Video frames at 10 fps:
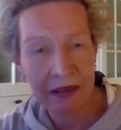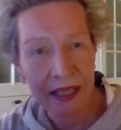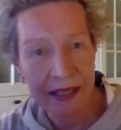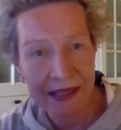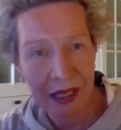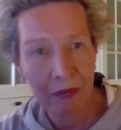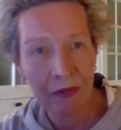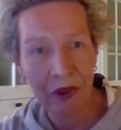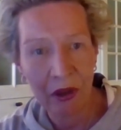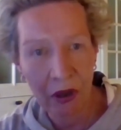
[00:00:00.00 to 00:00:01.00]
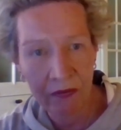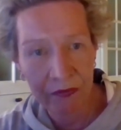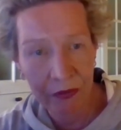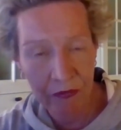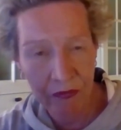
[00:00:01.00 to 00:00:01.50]
is of
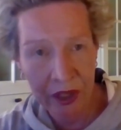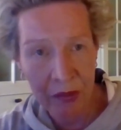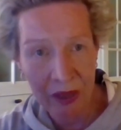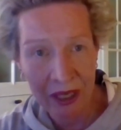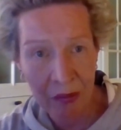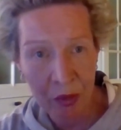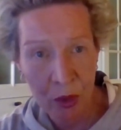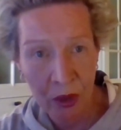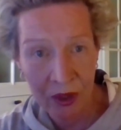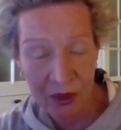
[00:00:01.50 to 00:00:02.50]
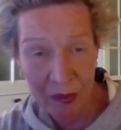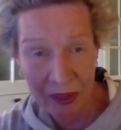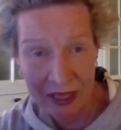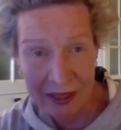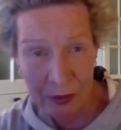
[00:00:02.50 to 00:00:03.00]
very big importance,
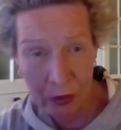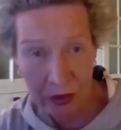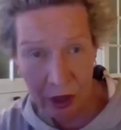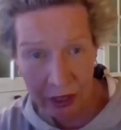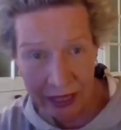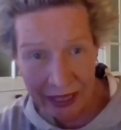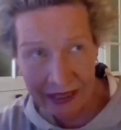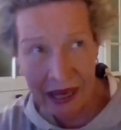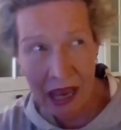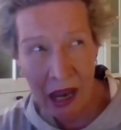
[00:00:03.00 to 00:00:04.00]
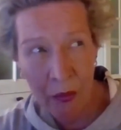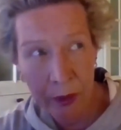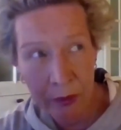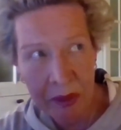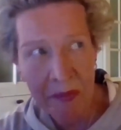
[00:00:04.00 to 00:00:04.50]
because again, how we
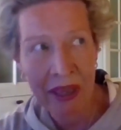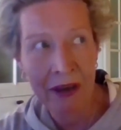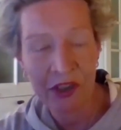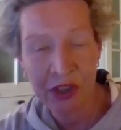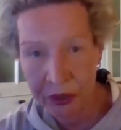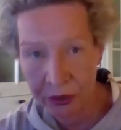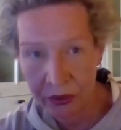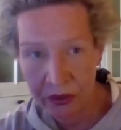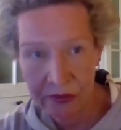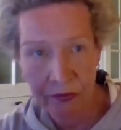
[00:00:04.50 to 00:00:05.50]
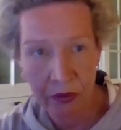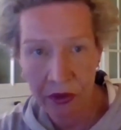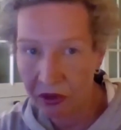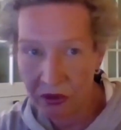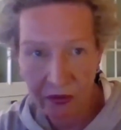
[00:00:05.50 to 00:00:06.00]
prepare students
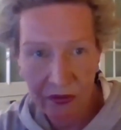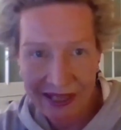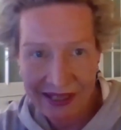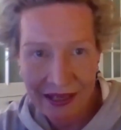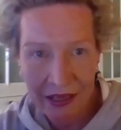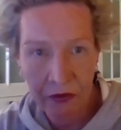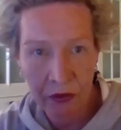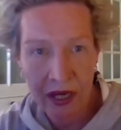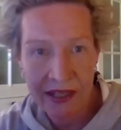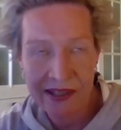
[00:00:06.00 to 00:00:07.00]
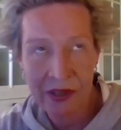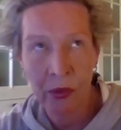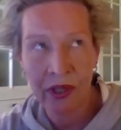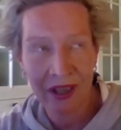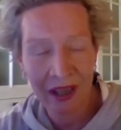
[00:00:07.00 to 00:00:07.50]
for this kind of crisis
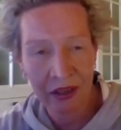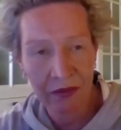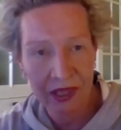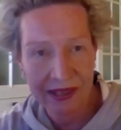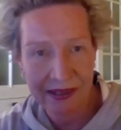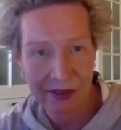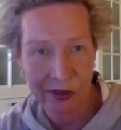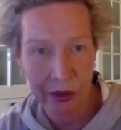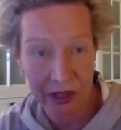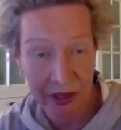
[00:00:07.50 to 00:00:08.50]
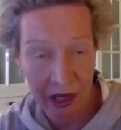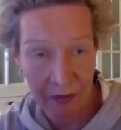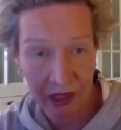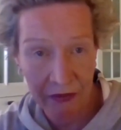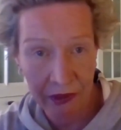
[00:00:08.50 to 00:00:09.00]
when none of us saw it
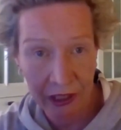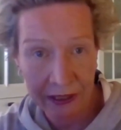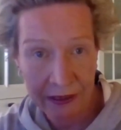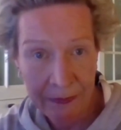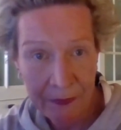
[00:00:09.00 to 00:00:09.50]
coming really.